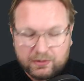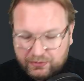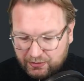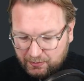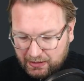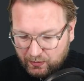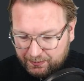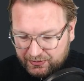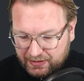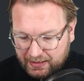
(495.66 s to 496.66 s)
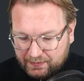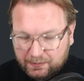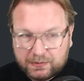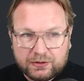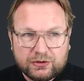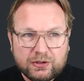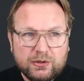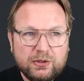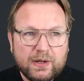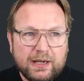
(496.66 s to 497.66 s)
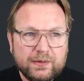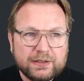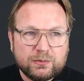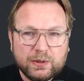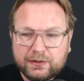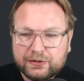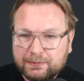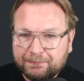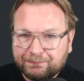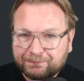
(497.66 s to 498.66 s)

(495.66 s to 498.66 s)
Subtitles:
go to my website. I'm going to show you how this works.